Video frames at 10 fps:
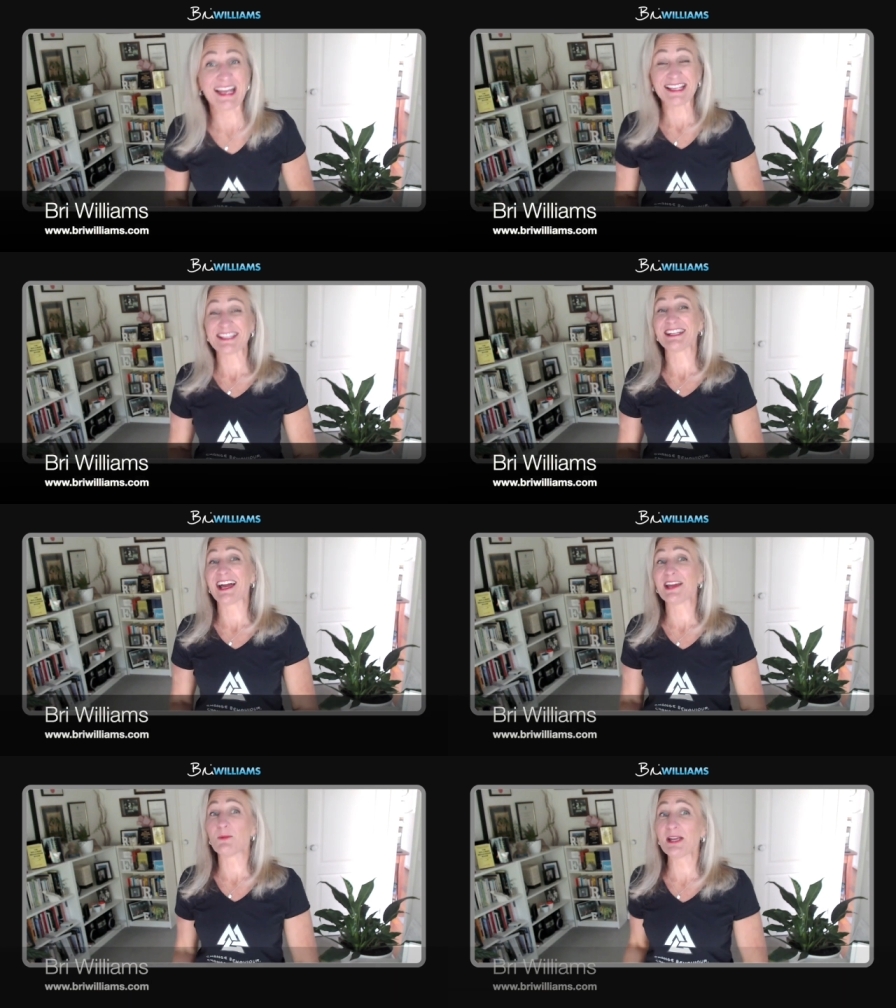And
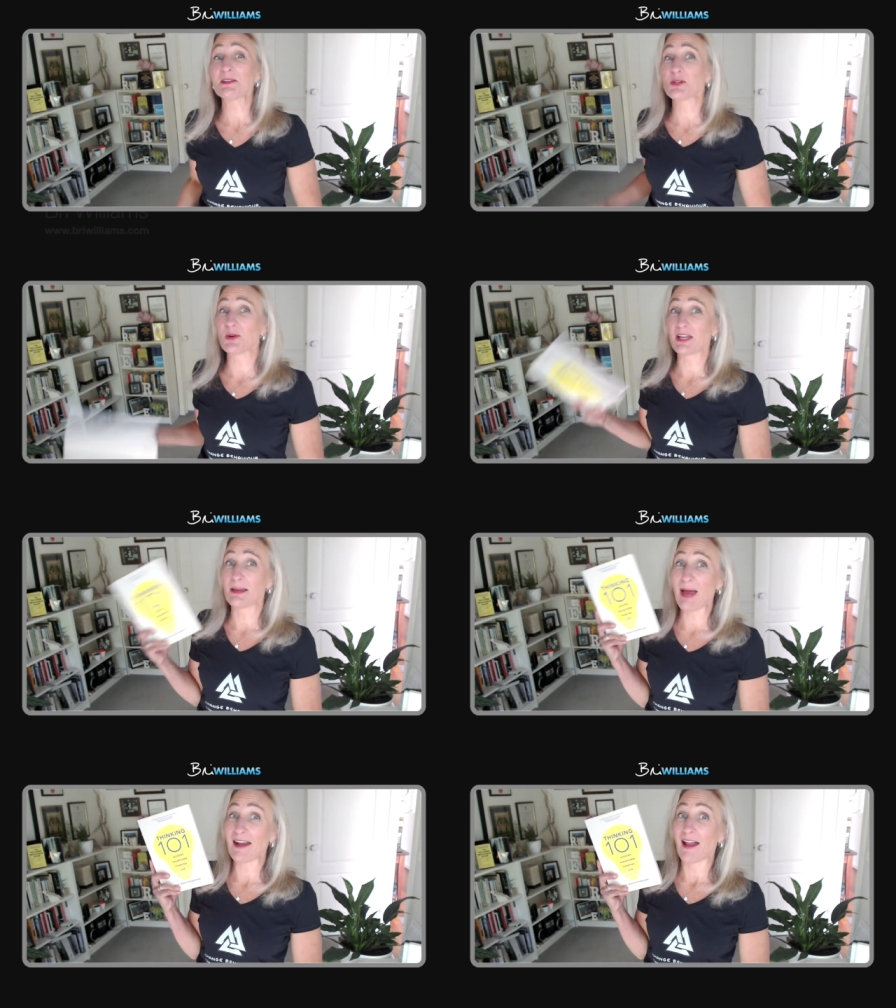today we are talking
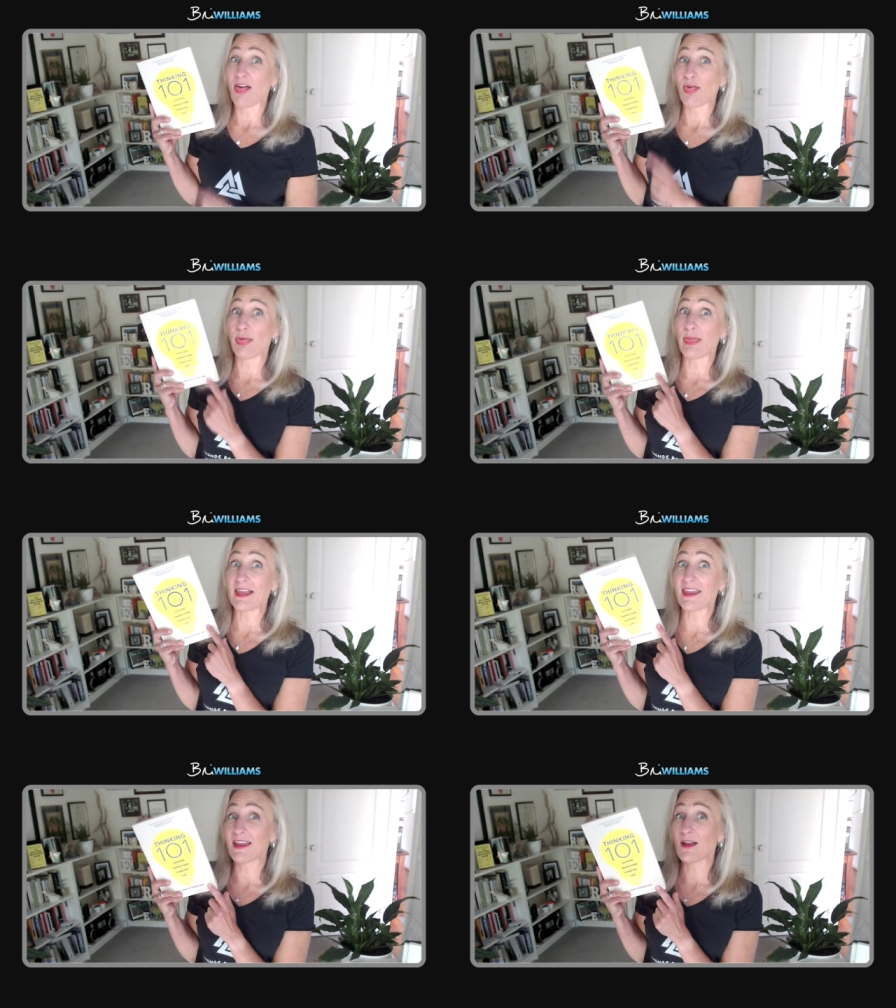about
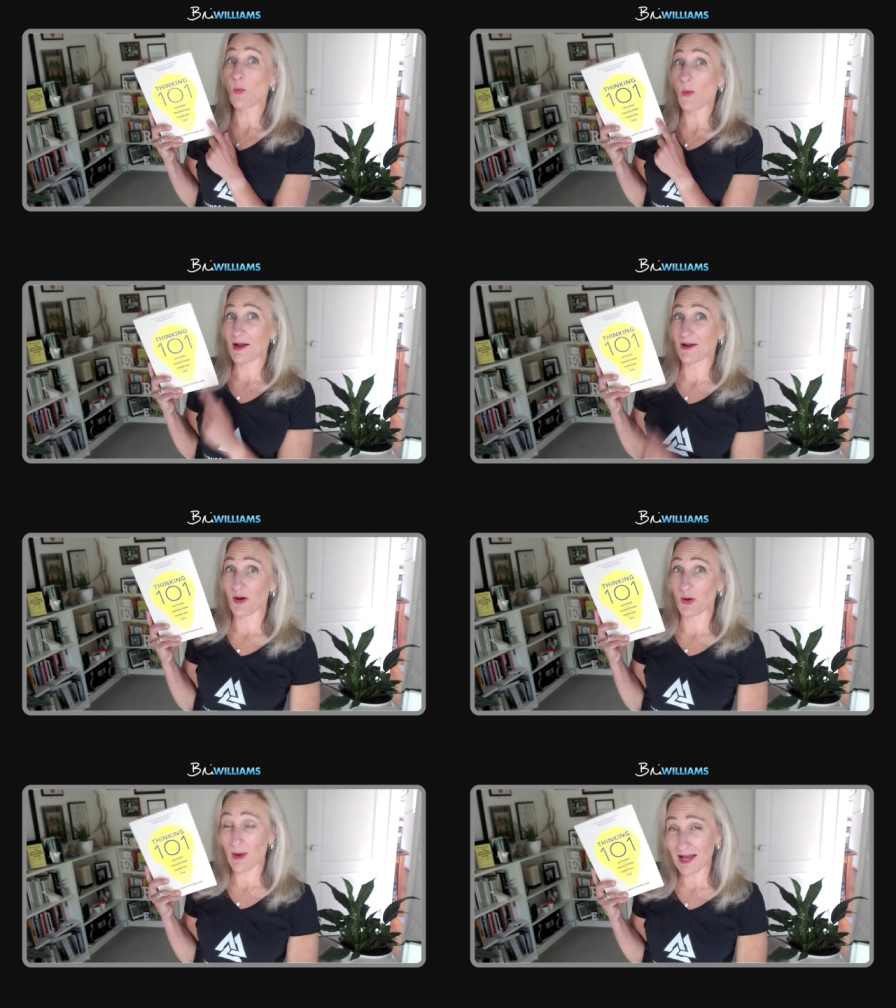Thinking one
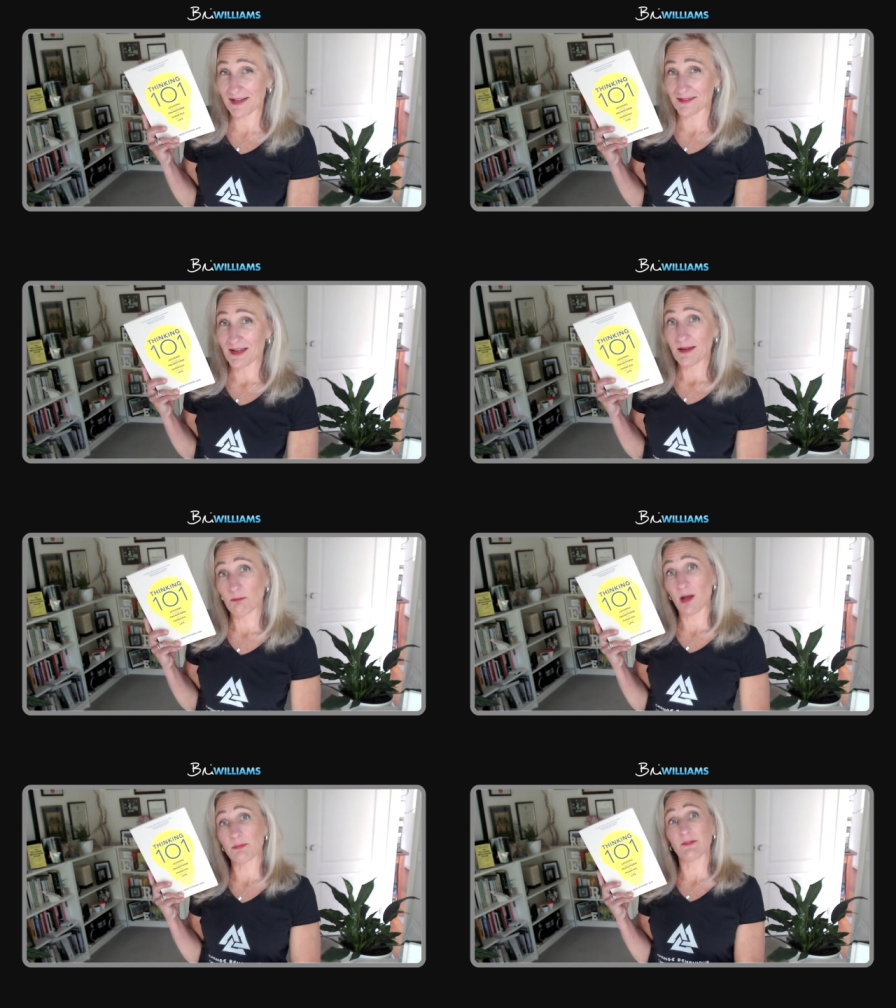oh one
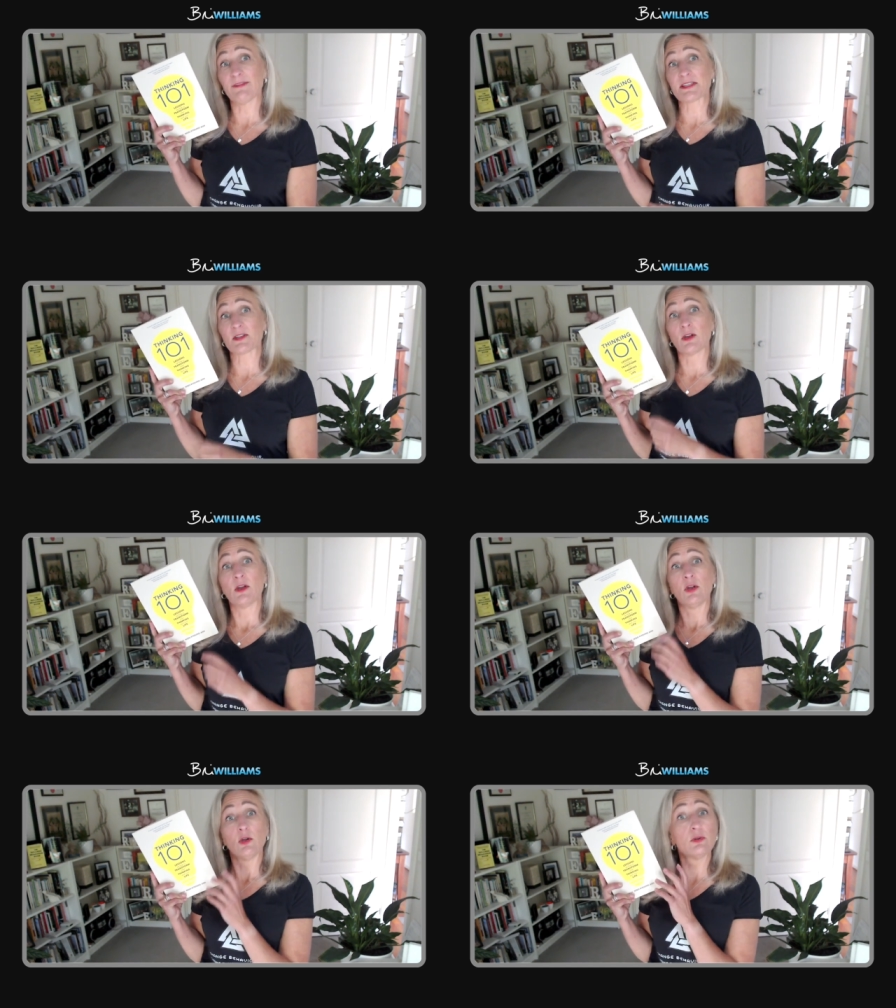by Professor
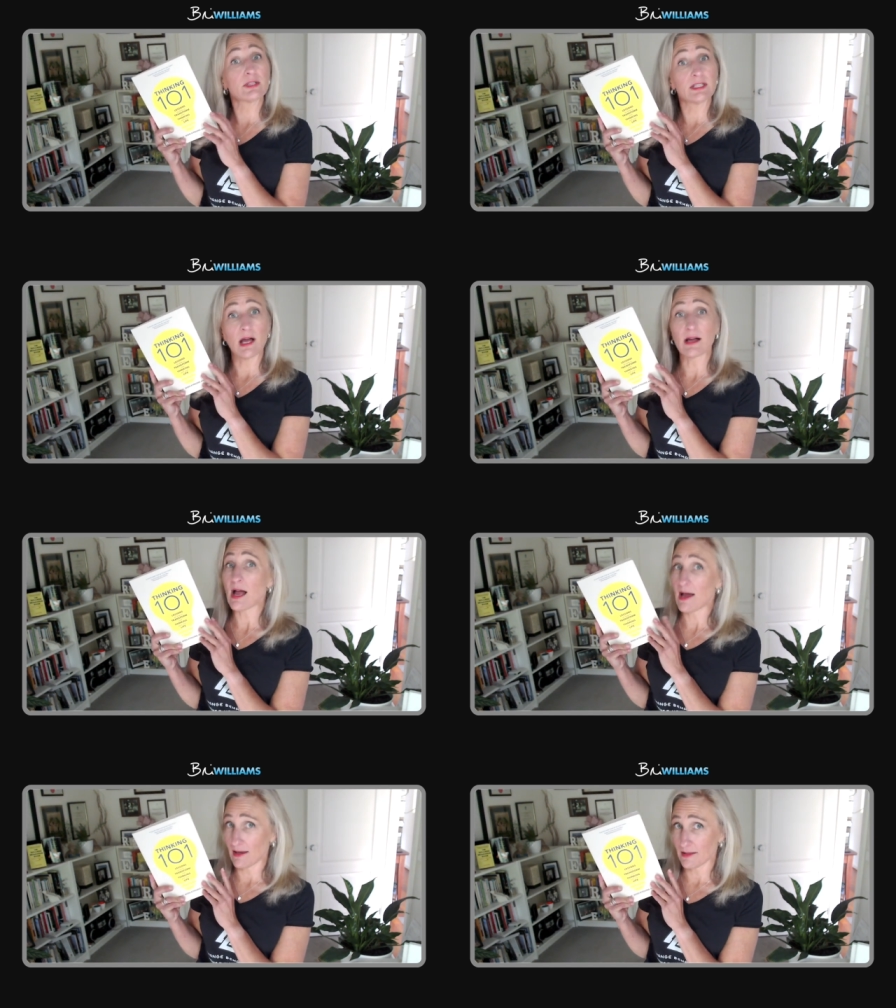Woo-Kyoung
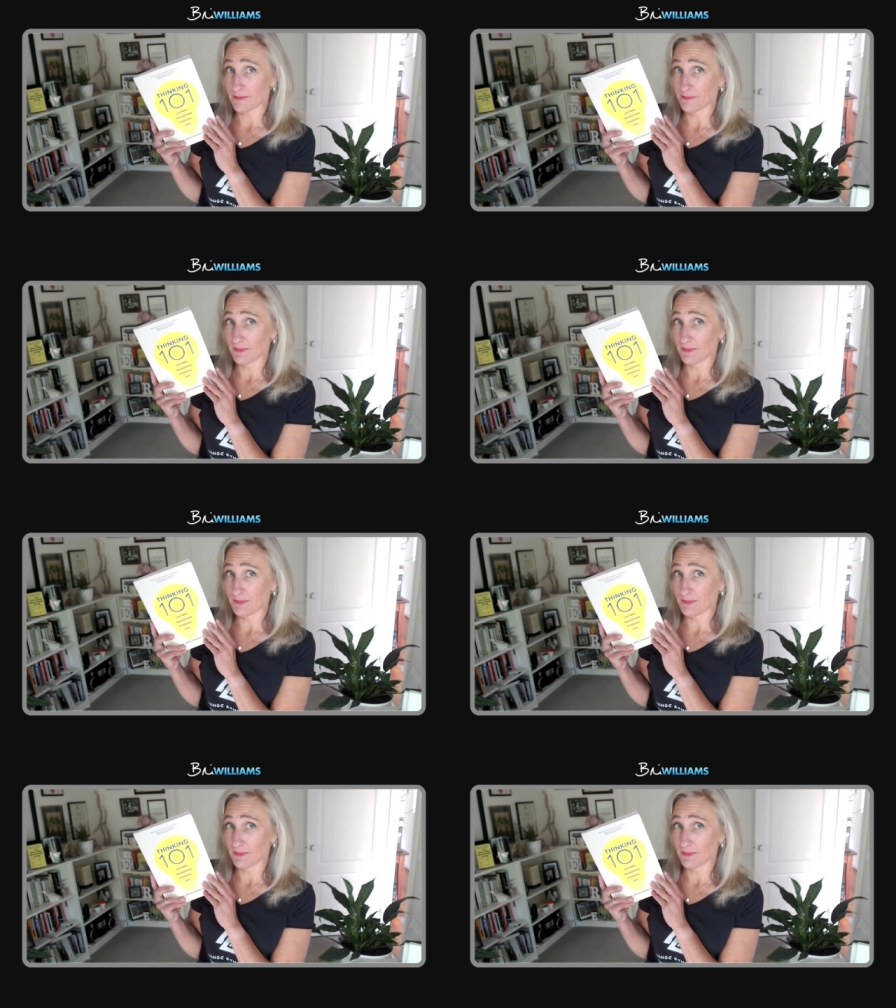Ahn.